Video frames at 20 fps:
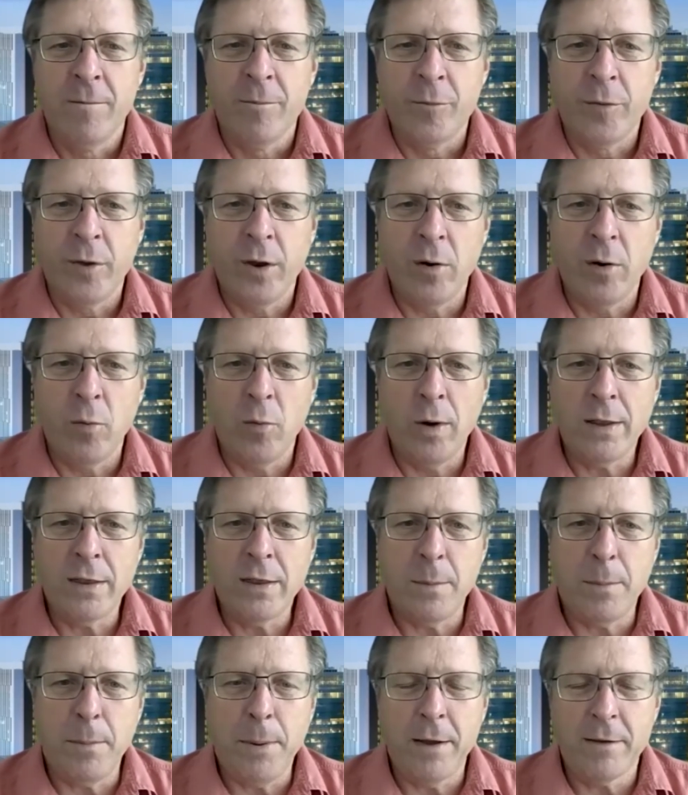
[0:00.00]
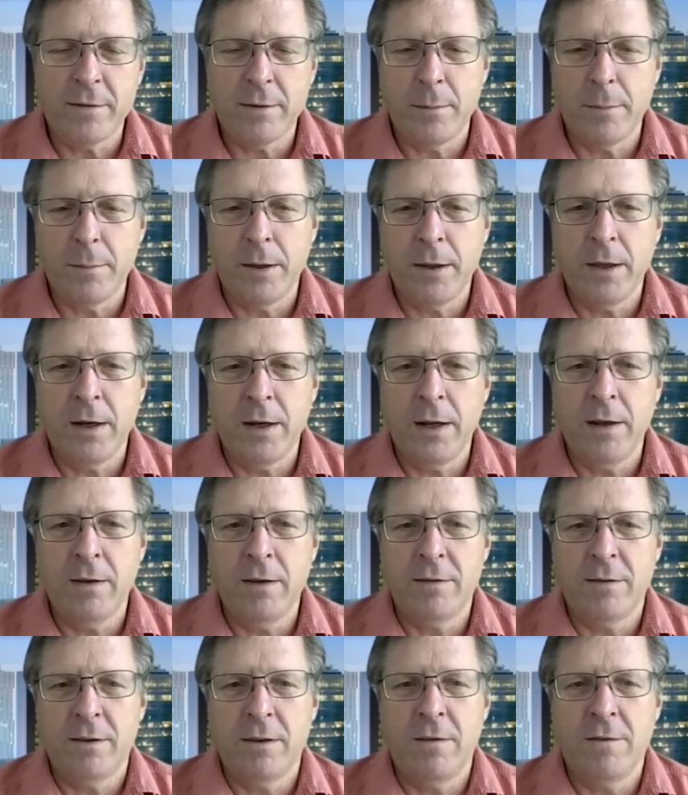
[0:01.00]
you know what the possibility
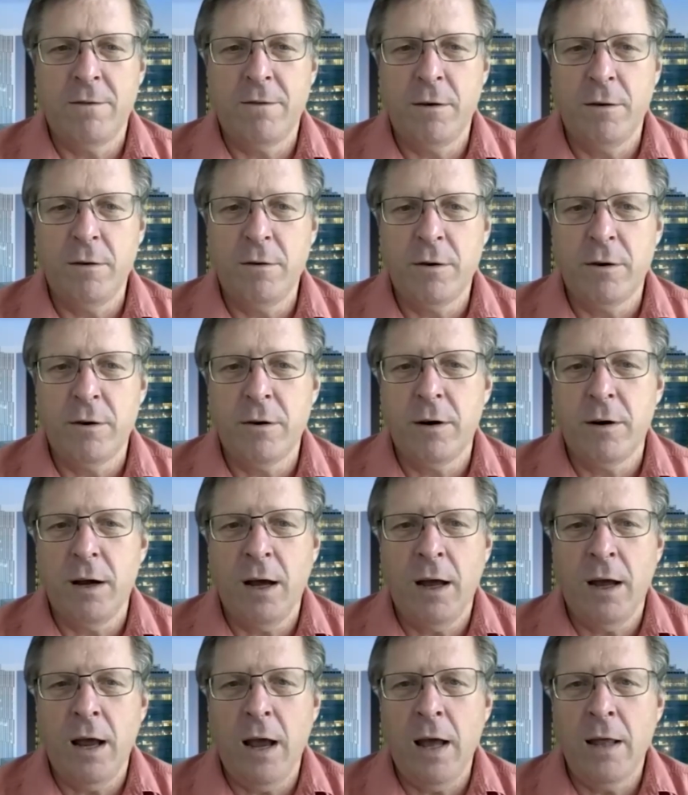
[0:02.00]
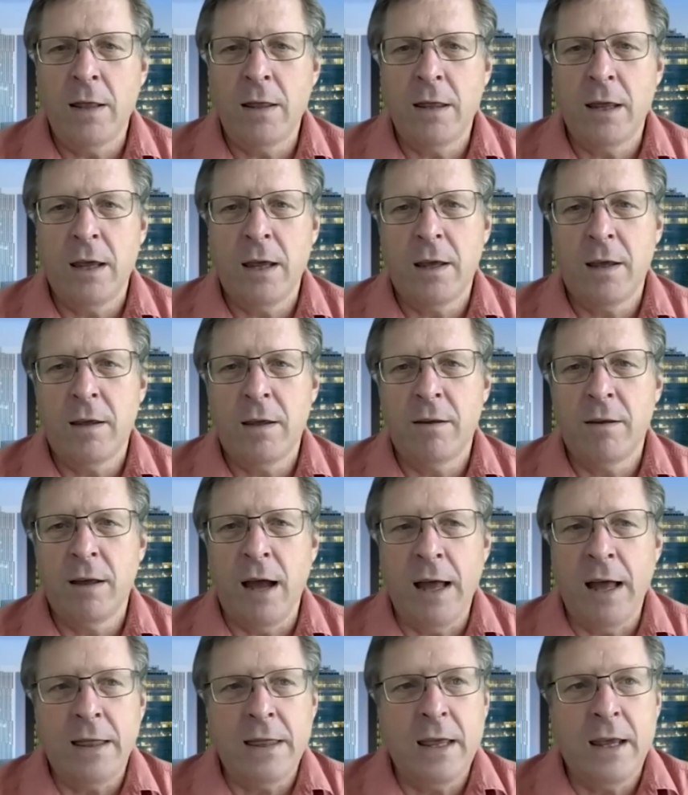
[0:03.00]
is in the future i, I think it,
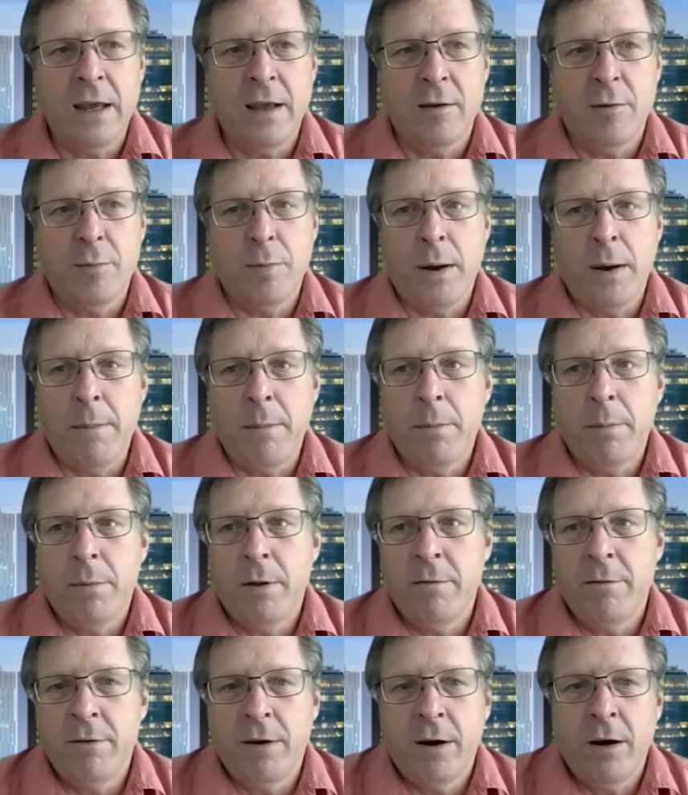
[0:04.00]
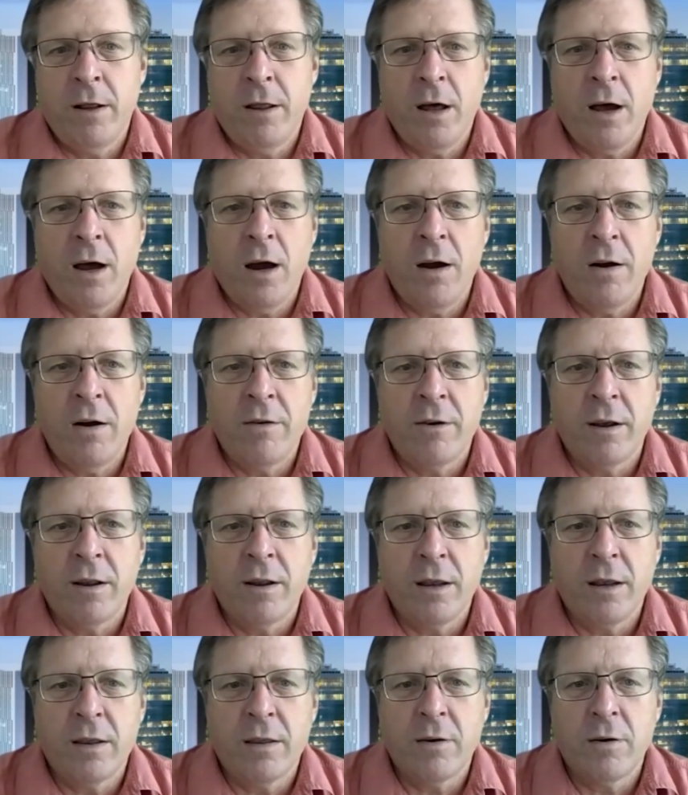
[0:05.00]
i think it's probably very large i
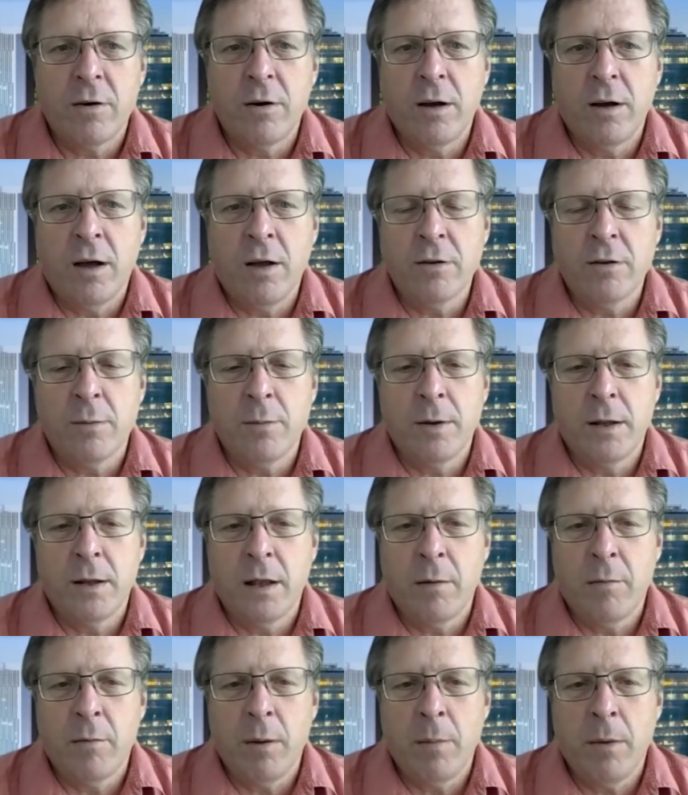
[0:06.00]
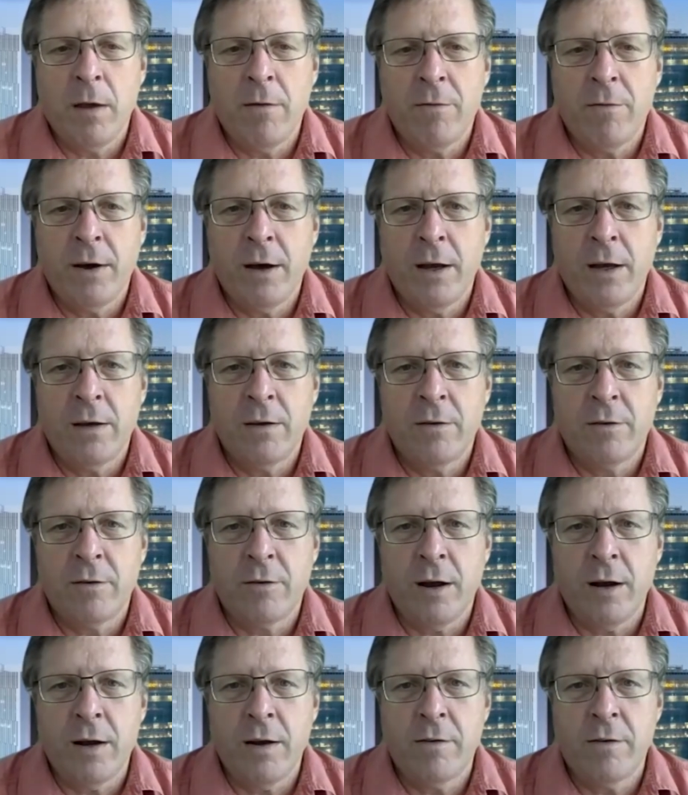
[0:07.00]
think there ultimately we may find
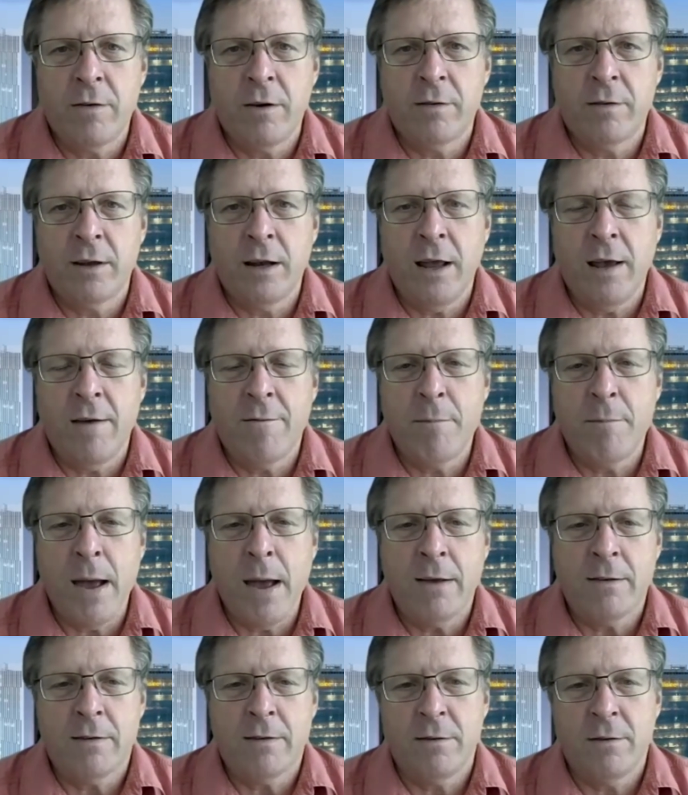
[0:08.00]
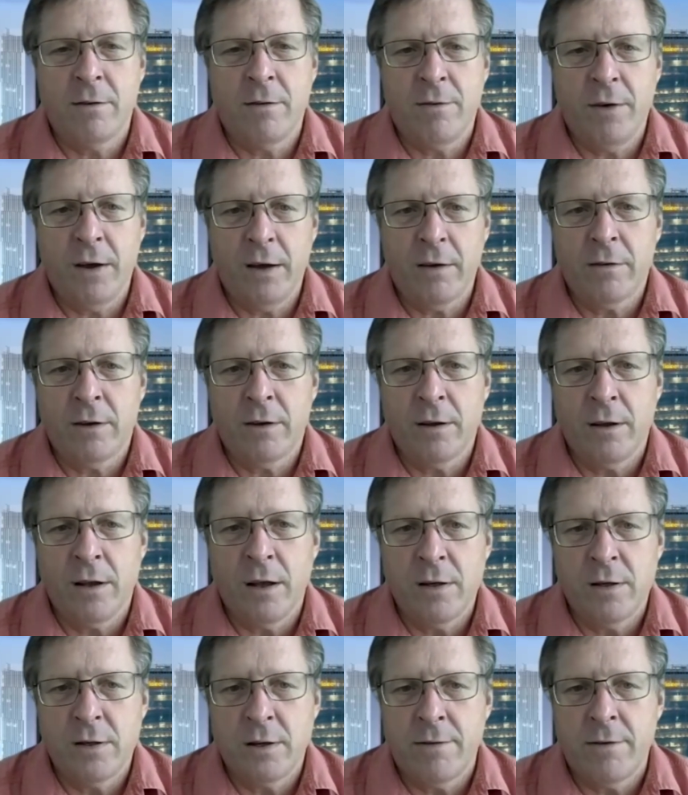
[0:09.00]
strategies that have massive effects on
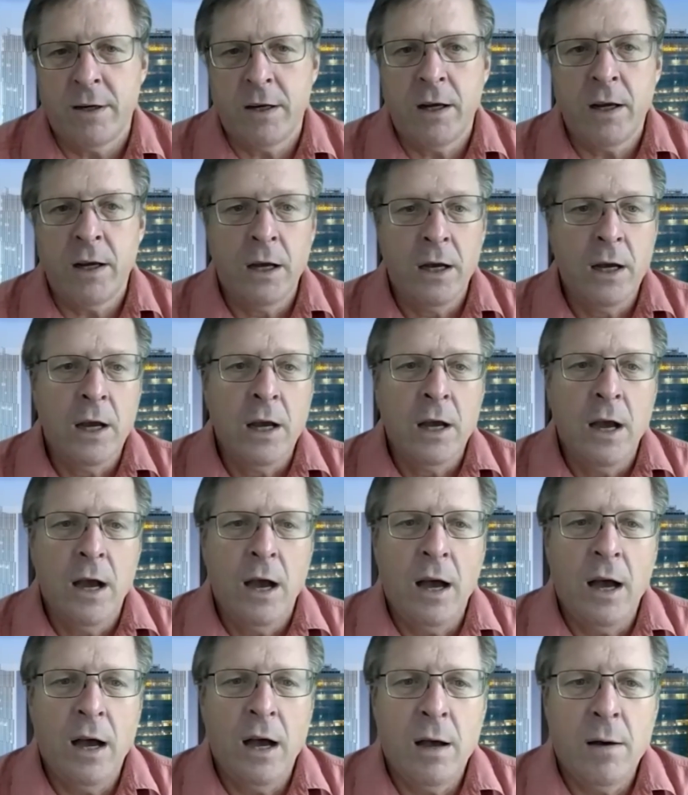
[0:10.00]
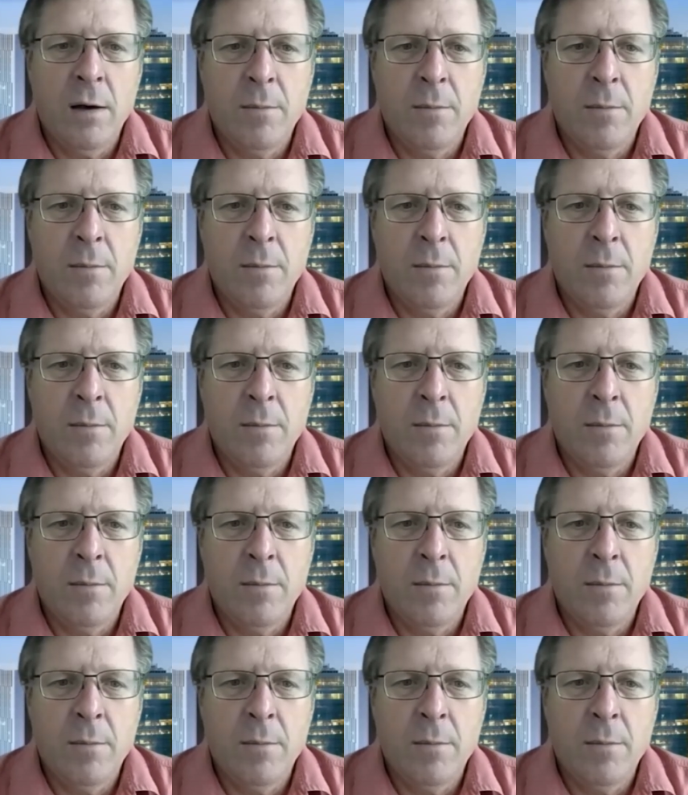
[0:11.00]
longevity uh,